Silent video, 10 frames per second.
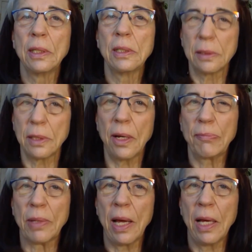
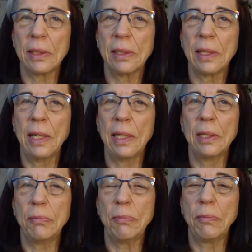stop that
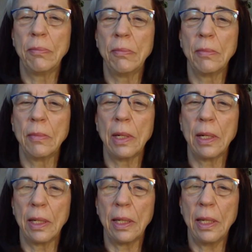and
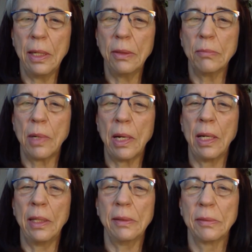heal
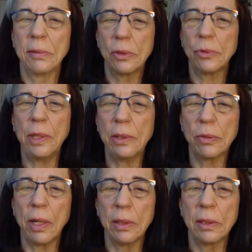my tree
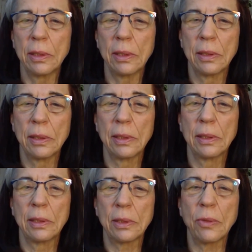trunk
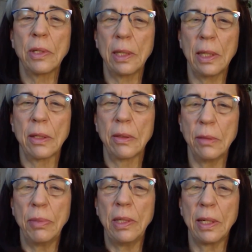so that it
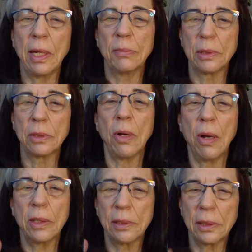could become
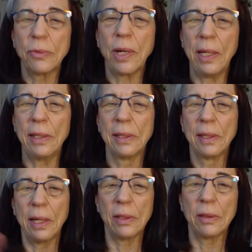strong, straight,
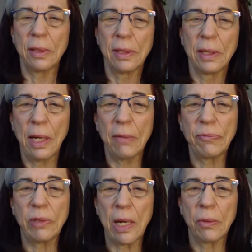and have
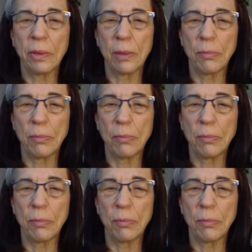flowering